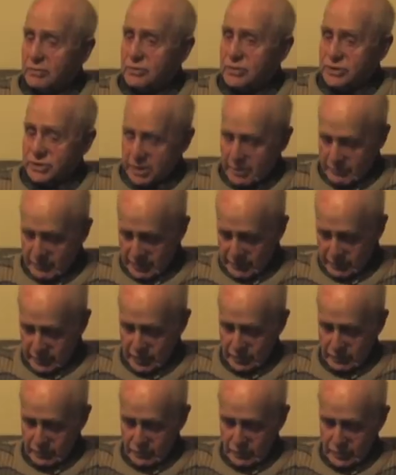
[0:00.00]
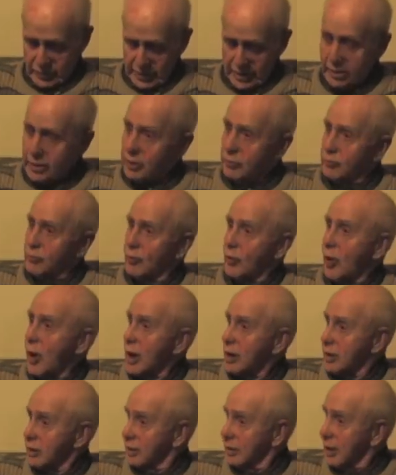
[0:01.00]
were some of them that were in the
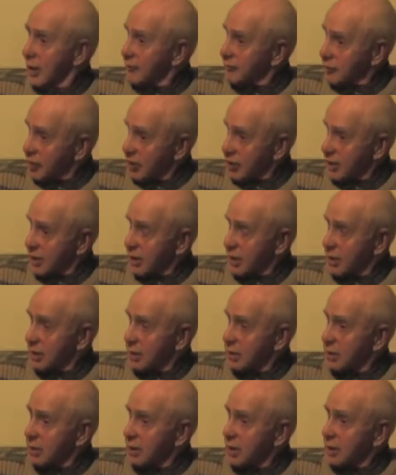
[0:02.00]
water and up to there.